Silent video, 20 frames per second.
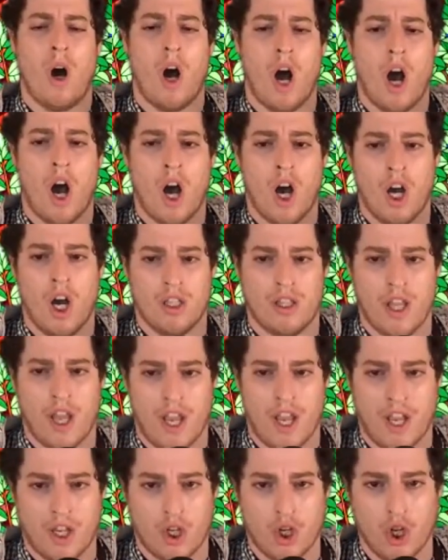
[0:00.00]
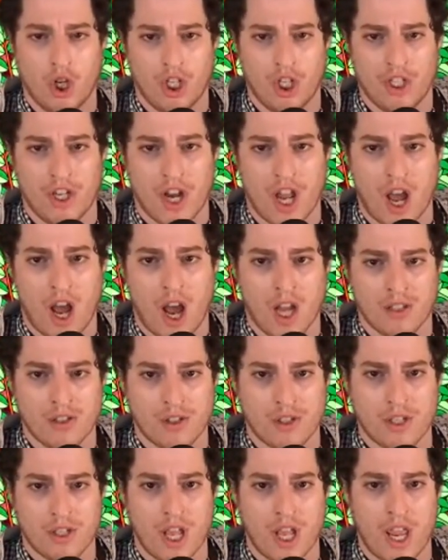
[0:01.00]
hard they could not
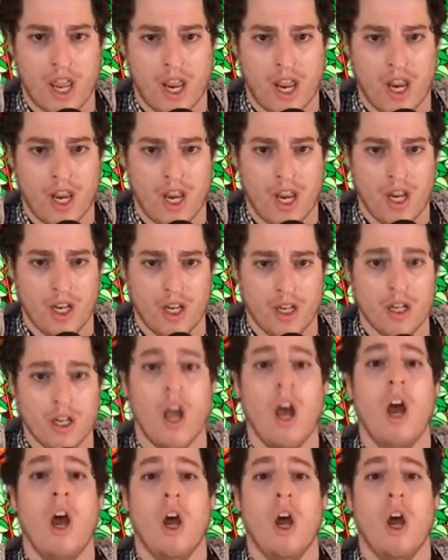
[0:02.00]
stand.